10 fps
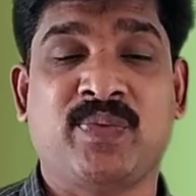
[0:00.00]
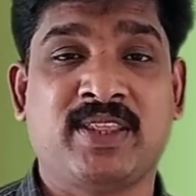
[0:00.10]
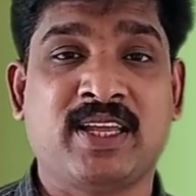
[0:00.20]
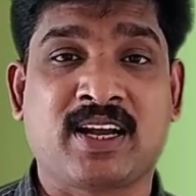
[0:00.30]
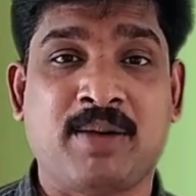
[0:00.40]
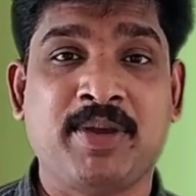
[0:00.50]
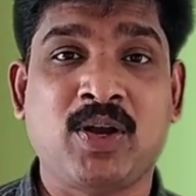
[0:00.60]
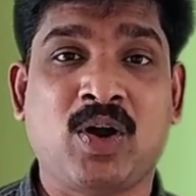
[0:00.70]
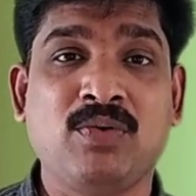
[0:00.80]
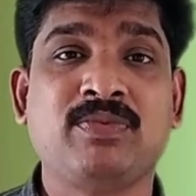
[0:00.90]
with the coming
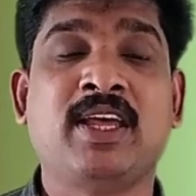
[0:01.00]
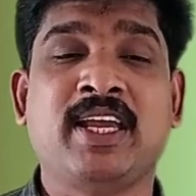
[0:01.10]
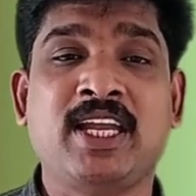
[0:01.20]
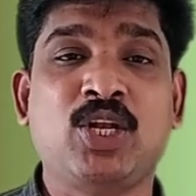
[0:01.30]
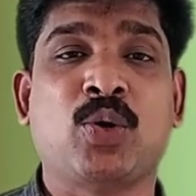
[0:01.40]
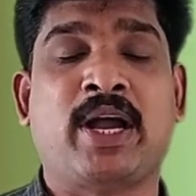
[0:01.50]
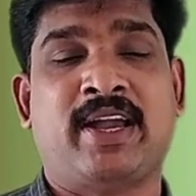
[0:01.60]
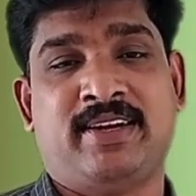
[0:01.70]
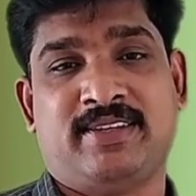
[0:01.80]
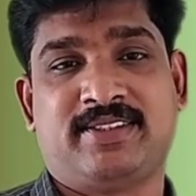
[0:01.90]
of the
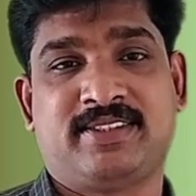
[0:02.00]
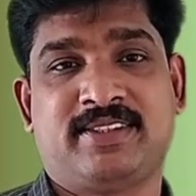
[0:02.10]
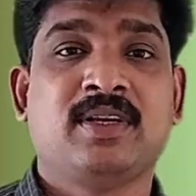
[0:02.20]
Indo-Aryans.